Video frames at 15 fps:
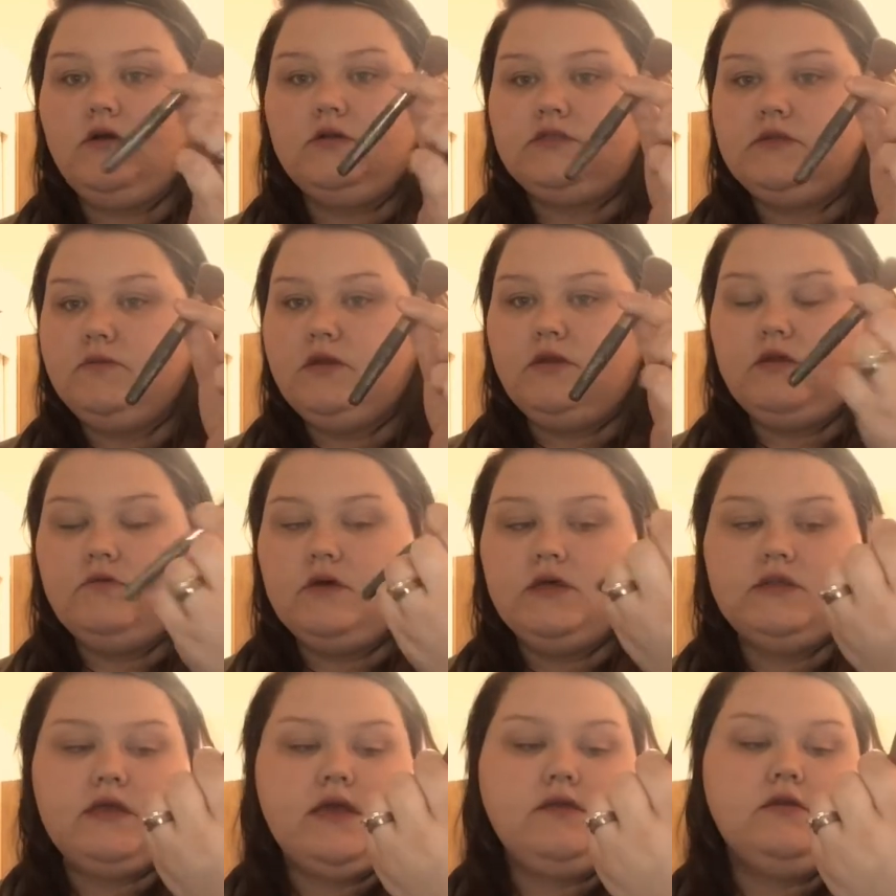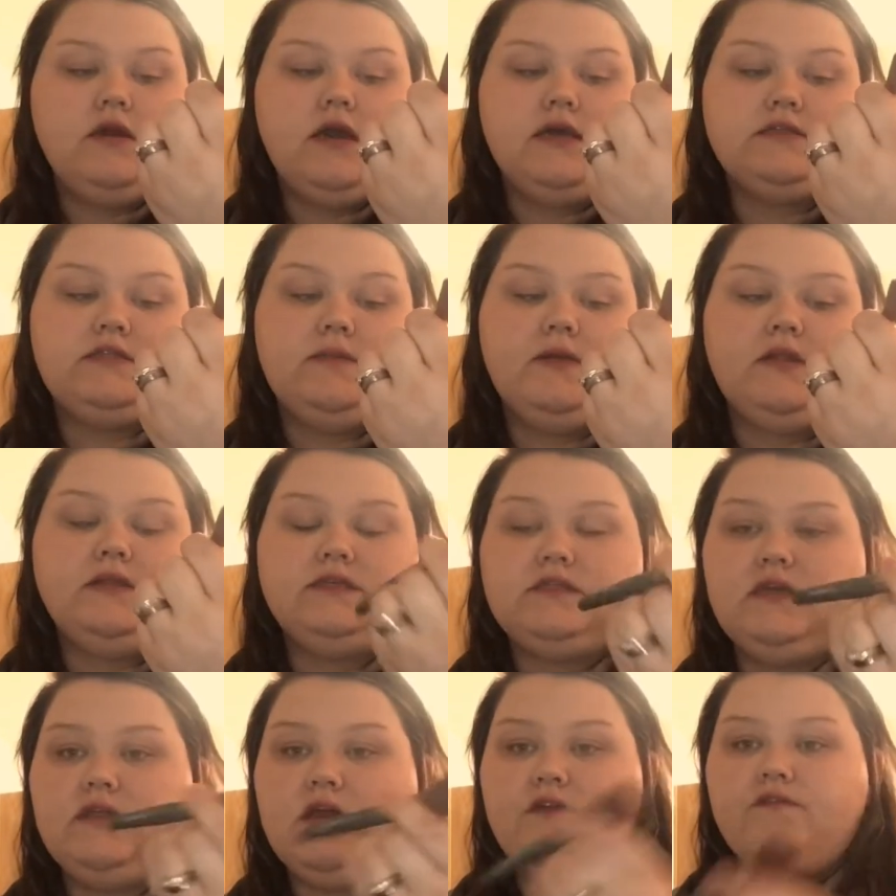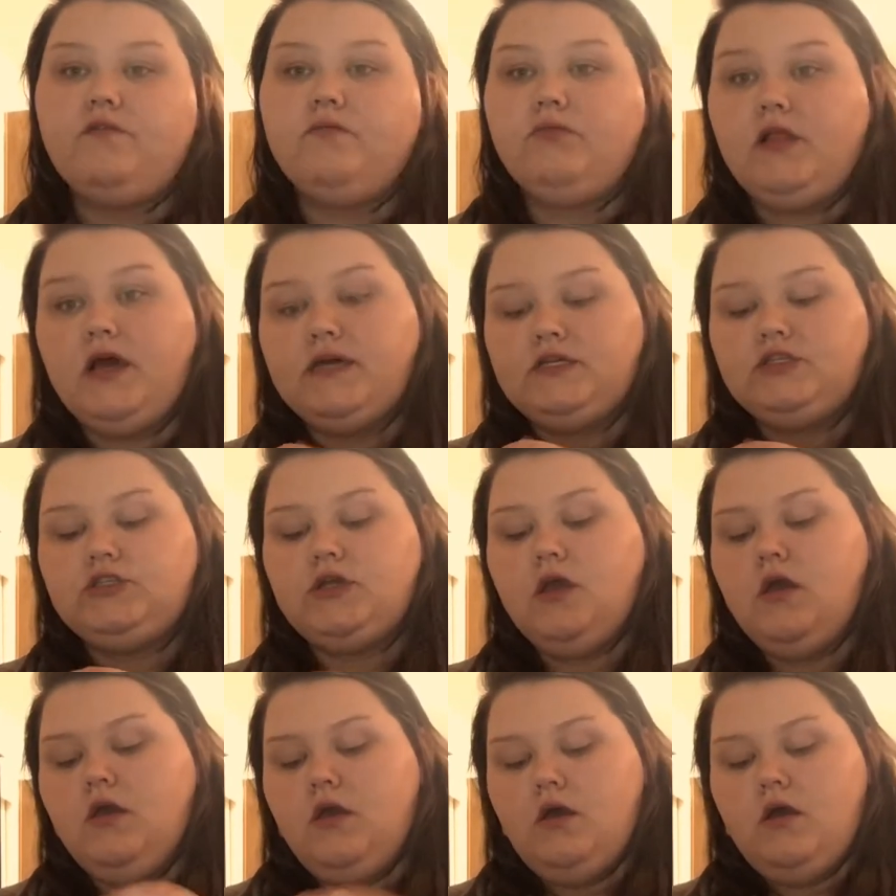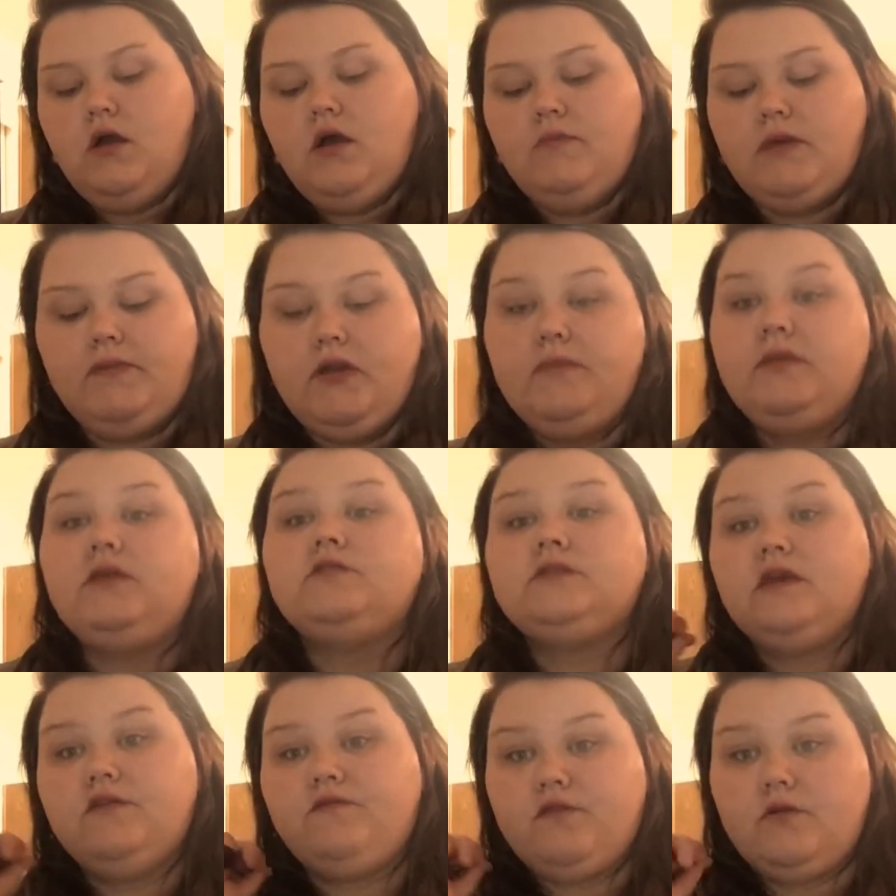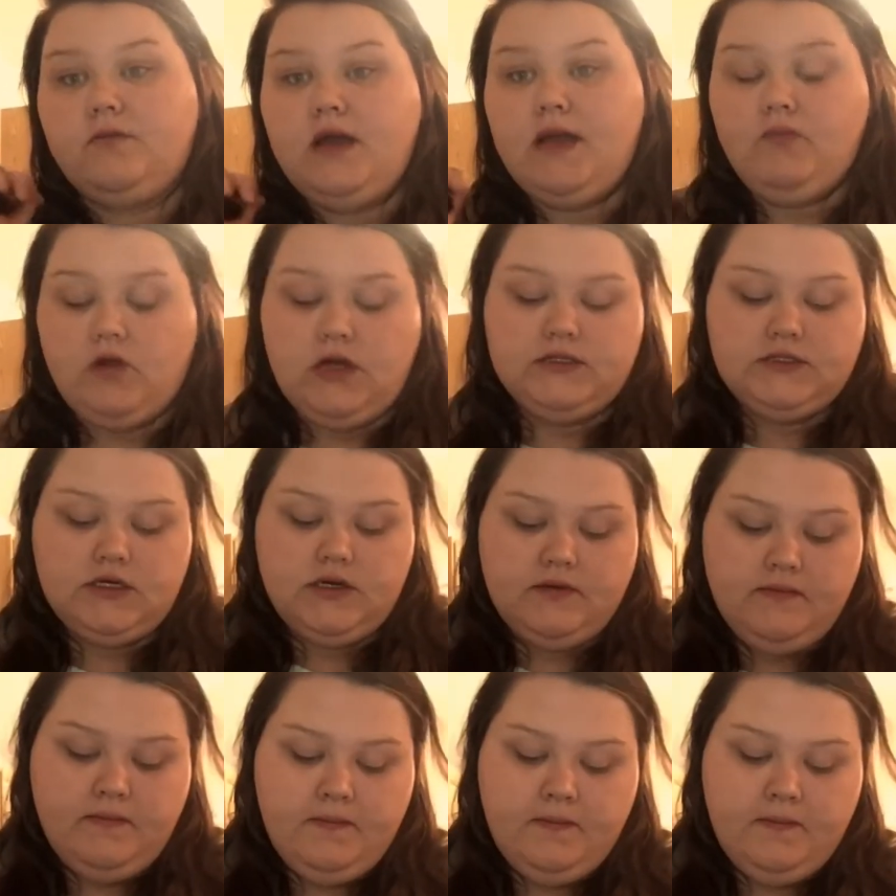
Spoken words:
Ulta Beauty one that you guys typically see there for blush. But I'm going to be using it for my bronzer.